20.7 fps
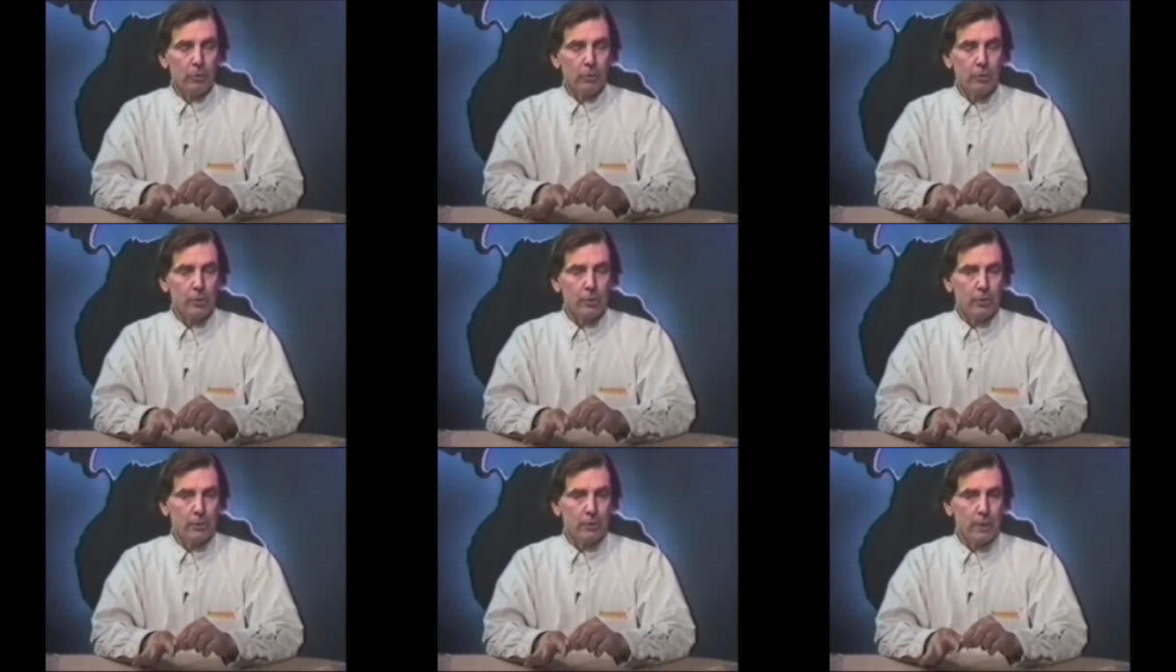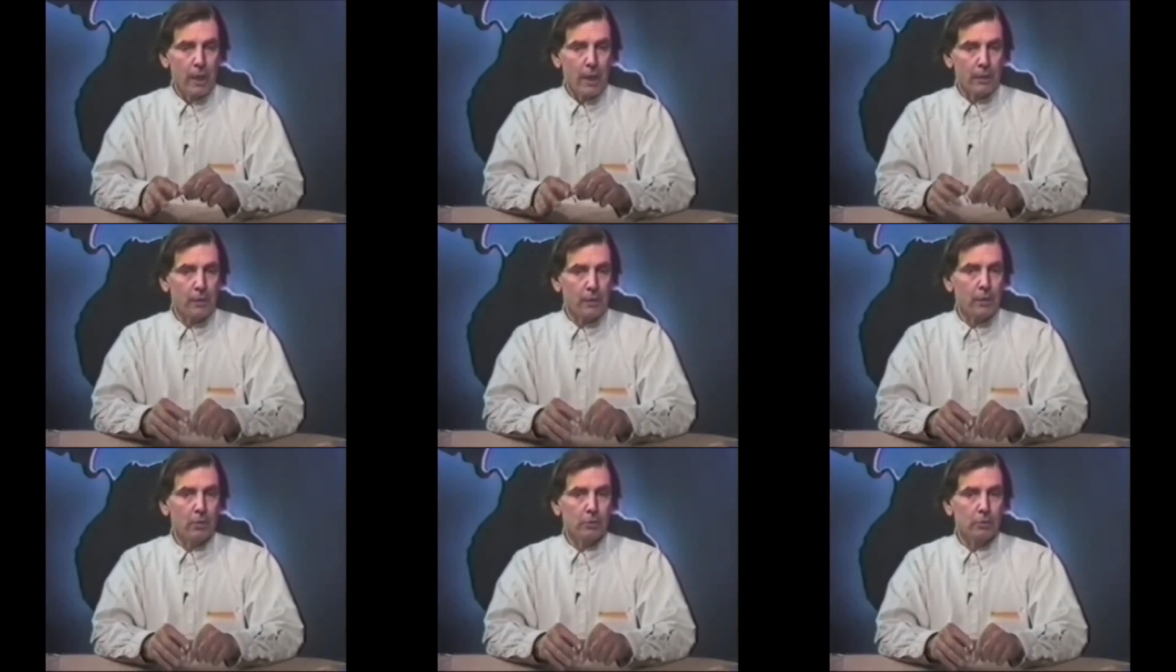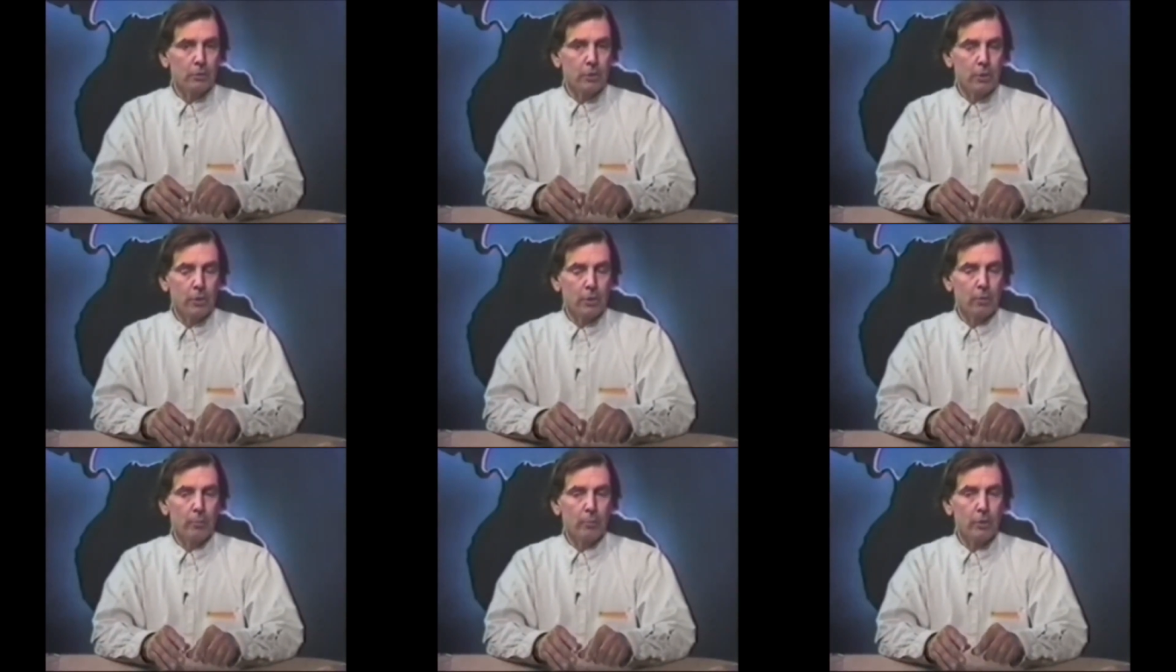which is a technical
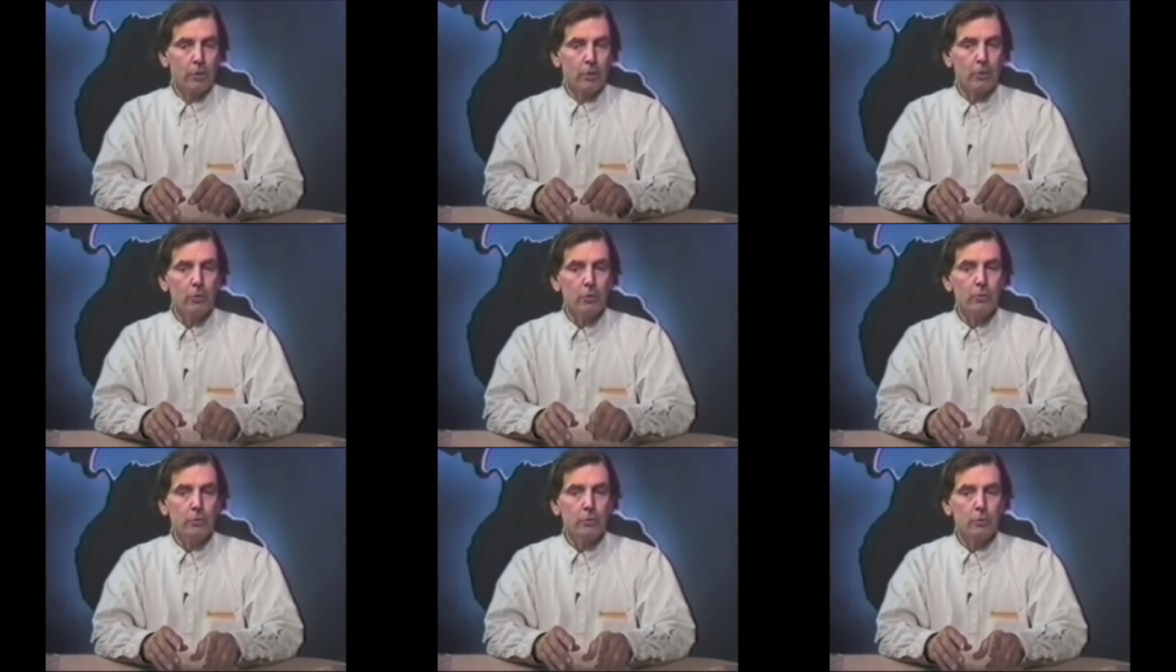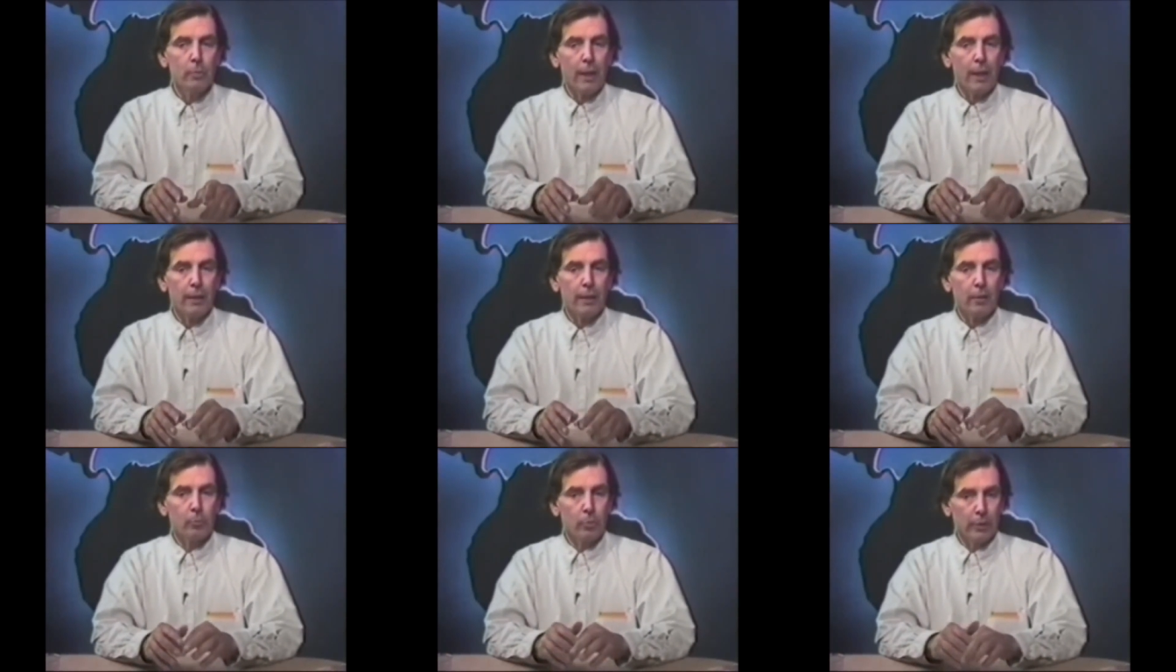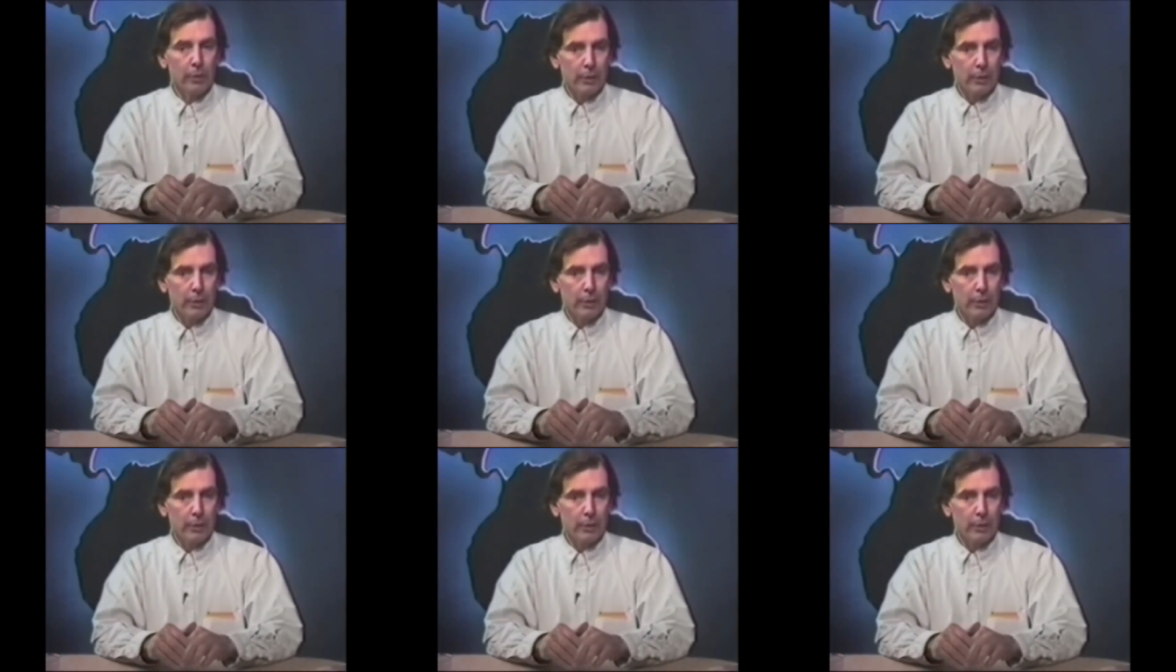term used by the